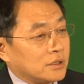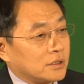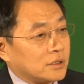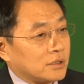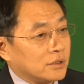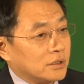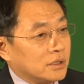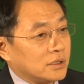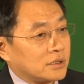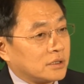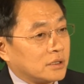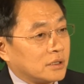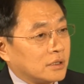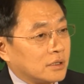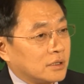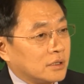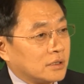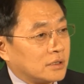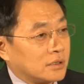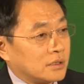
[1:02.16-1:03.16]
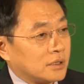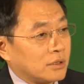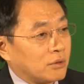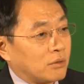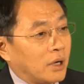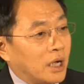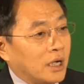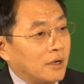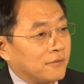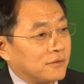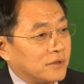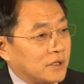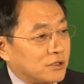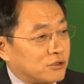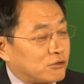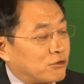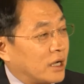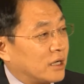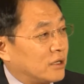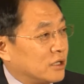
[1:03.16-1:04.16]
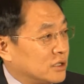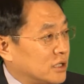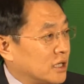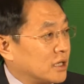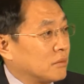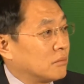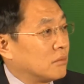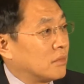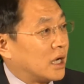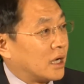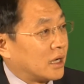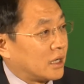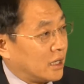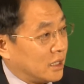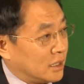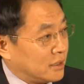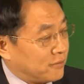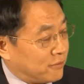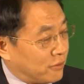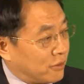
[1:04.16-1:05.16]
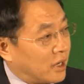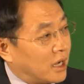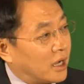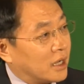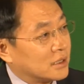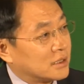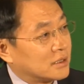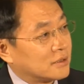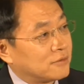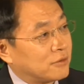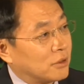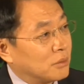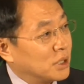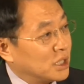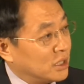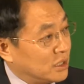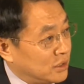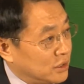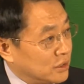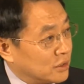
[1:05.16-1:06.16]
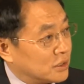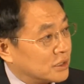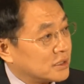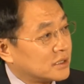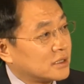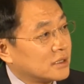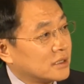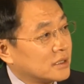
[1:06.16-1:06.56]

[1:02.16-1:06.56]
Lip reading: So it's one of the strategic markets for us for many years.